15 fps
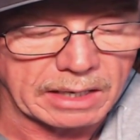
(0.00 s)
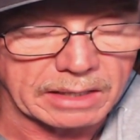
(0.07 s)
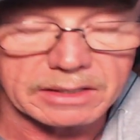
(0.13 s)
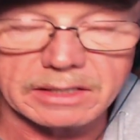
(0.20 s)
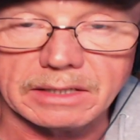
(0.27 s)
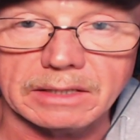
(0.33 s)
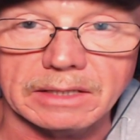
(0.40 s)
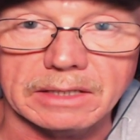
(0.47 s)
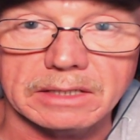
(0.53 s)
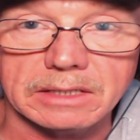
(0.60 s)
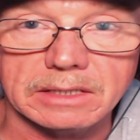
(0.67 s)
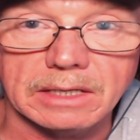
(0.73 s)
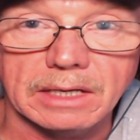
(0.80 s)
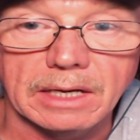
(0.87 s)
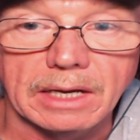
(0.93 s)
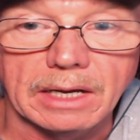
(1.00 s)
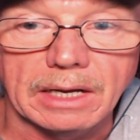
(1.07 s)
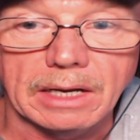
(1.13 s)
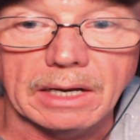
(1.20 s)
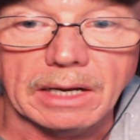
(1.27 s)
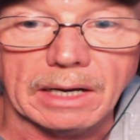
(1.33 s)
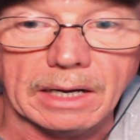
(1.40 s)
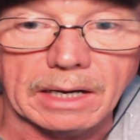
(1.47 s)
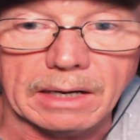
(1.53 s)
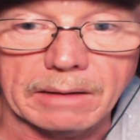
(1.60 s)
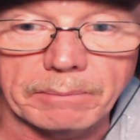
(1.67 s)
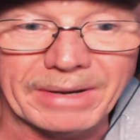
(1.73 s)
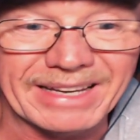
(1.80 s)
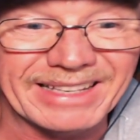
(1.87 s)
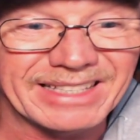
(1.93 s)
answer these
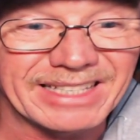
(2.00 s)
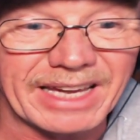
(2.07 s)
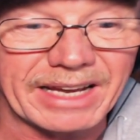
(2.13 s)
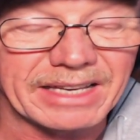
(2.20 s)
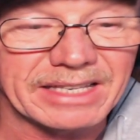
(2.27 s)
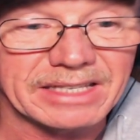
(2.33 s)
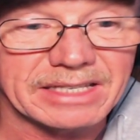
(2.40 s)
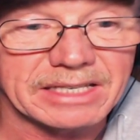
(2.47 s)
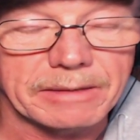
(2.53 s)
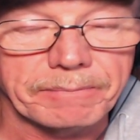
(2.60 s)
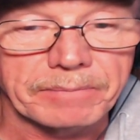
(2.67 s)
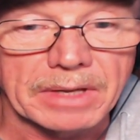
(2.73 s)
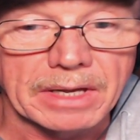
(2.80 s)
um, by text.